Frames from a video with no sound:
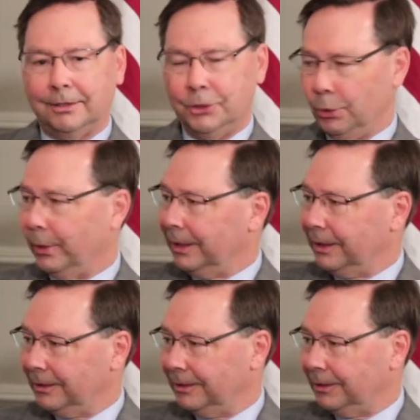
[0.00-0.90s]
Do
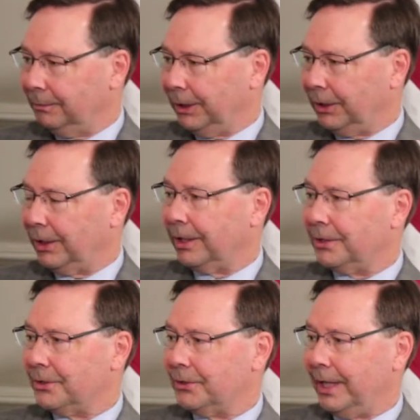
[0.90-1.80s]
it.
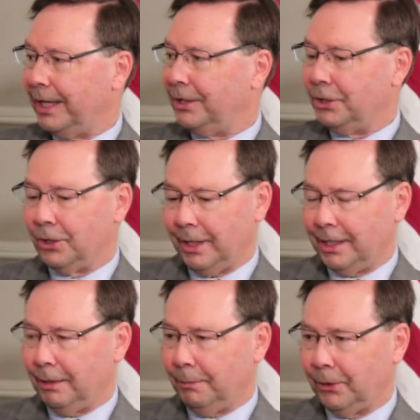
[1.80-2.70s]
Because then you're
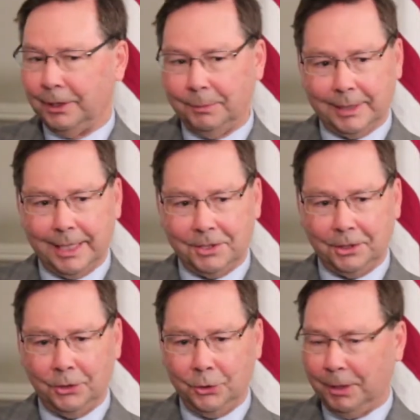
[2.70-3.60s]
in a polling place
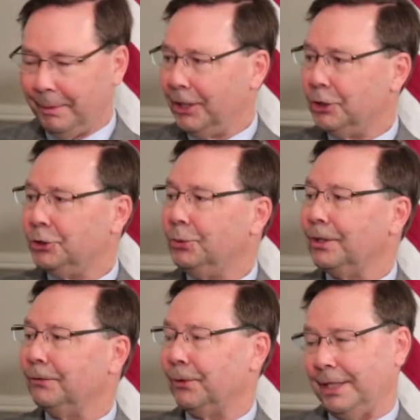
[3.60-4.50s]
and you can make
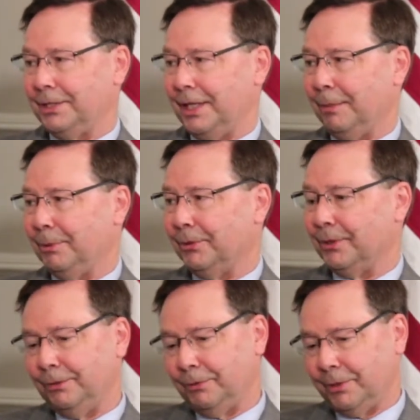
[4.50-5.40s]
sure, for example,
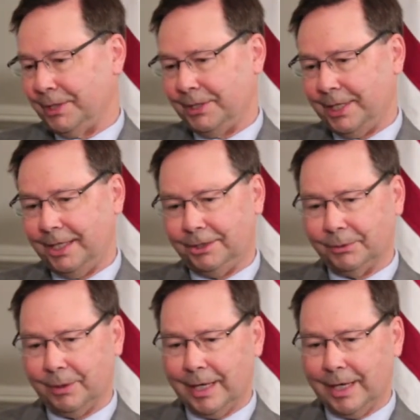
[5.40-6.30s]
that if you're in a state that
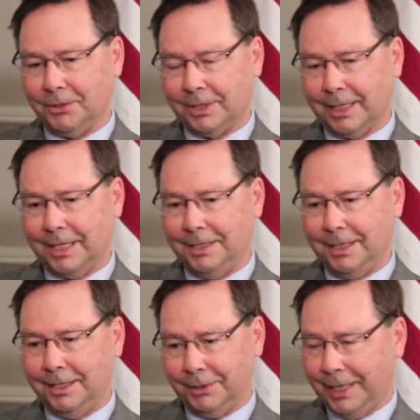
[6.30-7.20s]
requires an
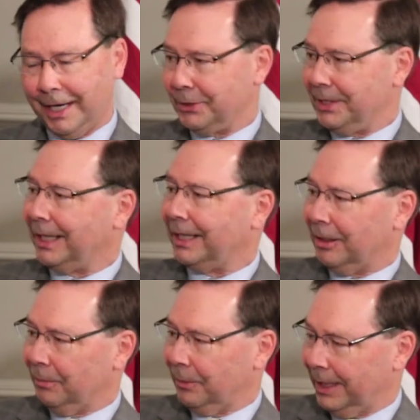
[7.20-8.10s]
ID, they're actually
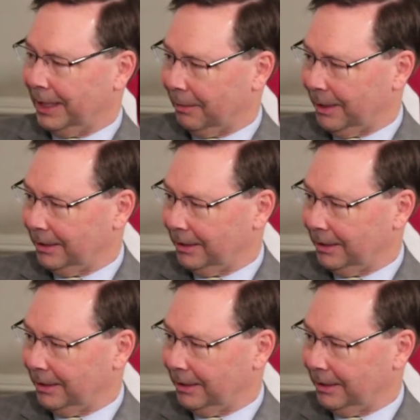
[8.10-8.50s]
checking them when they come in.